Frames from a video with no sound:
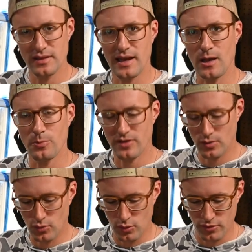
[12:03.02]
the Alps
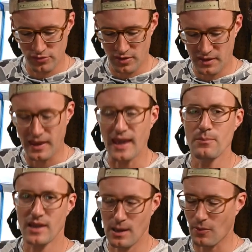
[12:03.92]
Outdoors
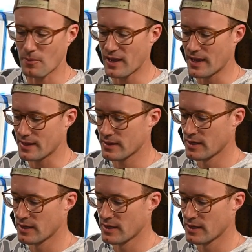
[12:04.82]
game camera bag